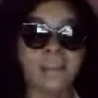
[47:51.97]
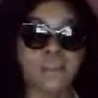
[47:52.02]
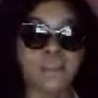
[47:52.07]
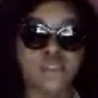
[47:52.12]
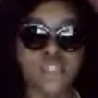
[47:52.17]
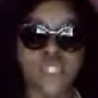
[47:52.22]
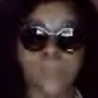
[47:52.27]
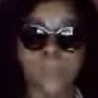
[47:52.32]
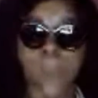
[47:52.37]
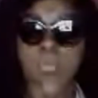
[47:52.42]

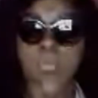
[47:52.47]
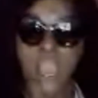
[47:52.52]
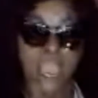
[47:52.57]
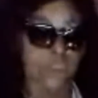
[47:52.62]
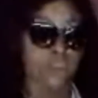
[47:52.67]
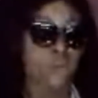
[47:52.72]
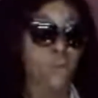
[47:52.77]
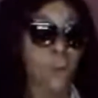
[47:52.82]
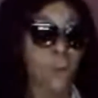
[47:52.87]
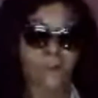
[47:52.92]

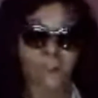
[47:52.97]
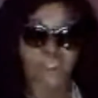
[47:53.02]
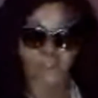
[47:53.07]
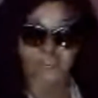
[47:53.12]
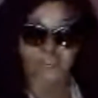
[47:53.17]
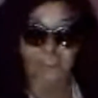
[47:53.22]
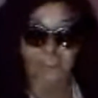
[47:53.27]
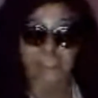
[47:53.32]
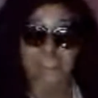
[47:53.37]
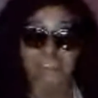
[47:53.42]
And you always
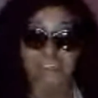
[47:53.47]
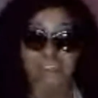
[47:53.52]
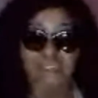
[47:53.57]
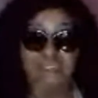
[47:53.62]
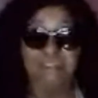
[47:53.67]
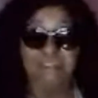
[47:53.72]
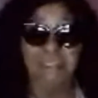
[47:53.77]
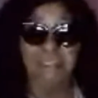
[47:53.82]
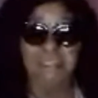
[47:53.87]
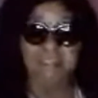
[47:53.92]
want to
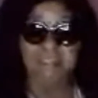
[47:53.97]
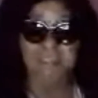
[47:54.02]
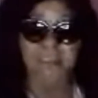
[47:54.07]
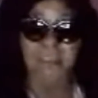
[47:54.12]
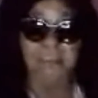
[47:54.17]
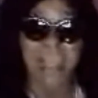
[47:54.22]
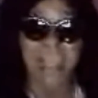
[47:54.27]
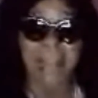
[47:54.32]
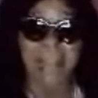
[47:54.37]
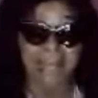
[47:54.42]
juicy booty
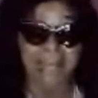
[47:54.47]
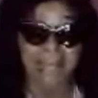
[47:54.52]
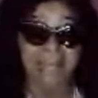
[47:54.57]
tap.